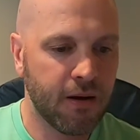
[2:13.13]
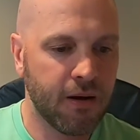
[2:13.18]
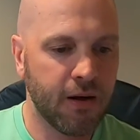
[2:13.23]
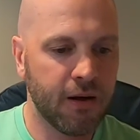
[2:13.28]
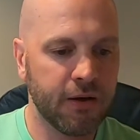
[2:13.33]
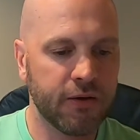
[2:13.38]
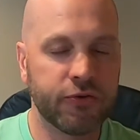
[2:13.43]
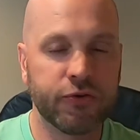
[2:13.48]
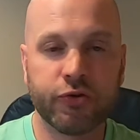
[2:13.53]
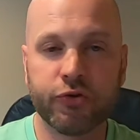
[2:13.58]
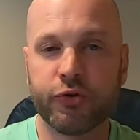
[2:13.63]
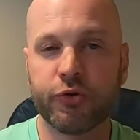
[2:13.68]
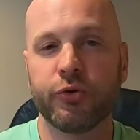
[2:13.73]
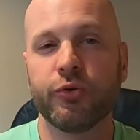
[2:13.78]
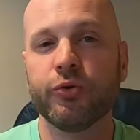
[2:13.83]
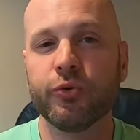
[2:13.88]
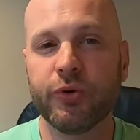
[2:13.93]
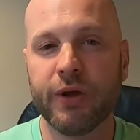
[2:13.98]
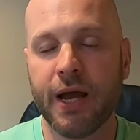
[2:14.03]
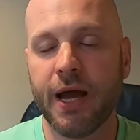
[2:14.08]
Uh, it's
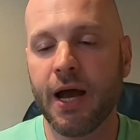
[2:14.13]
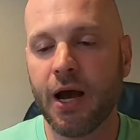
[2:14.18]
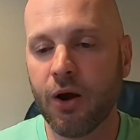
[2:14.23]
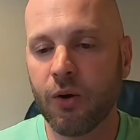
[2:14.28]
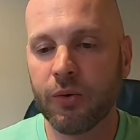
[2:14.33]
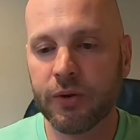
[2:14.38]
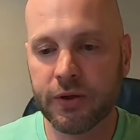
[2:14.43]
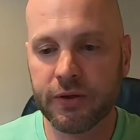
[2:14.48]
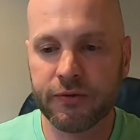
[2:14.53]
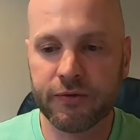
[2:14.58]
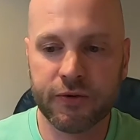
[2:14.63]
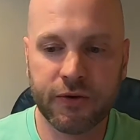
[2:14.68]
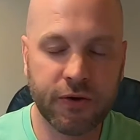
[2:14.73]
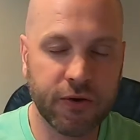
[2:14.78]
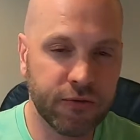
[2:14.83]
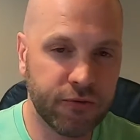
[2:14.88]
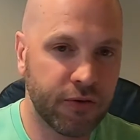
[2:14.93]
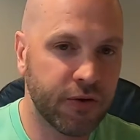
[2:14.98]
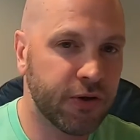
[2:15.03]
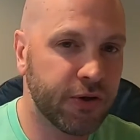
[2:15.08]
true now and it's
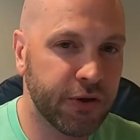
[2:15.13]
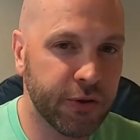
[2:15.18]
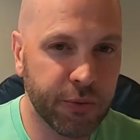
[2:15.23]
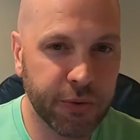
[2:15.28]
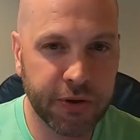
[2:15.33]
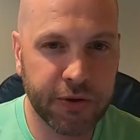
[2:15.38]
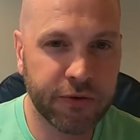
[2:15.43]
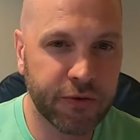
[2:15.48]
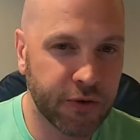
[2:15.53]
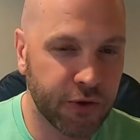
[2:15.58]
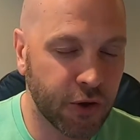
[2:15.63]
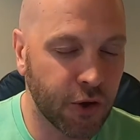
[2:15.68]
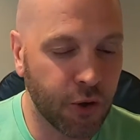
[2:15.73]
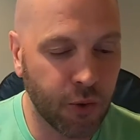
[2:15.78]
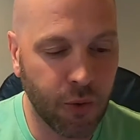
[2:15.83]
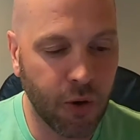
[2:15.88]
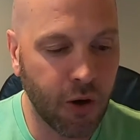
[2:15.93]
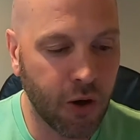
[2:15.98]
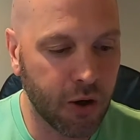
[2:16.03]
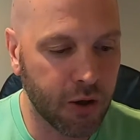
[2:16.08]
continuing to
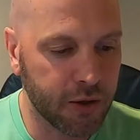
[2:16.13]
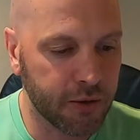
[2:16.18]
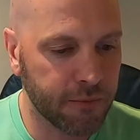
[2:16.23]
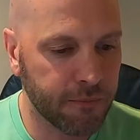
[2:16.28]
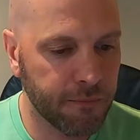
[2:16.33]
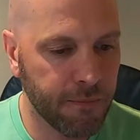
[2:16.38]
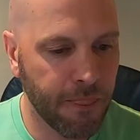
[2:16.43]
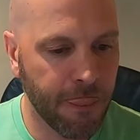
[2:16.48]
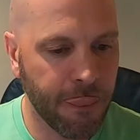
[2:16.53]
go on.